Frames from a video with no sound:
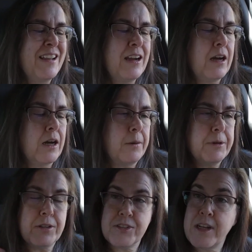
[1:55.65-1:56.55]

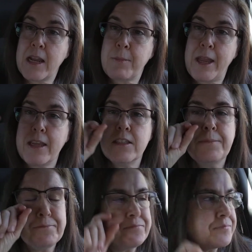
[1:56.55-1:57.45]
little snack baggies,
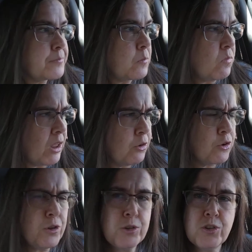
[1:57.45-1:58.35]
they're
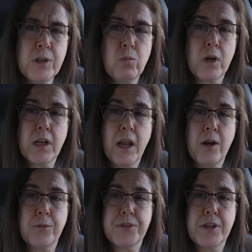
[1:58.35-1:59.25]
usually 1
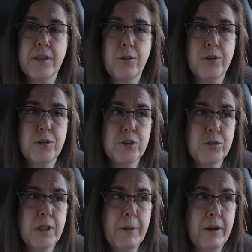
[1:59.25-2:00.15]
ounce, and they're
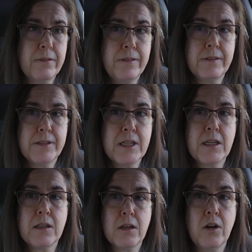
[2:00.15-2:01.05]
usually about
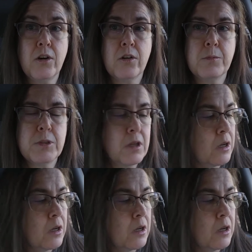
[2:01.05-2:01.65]
15 carbs.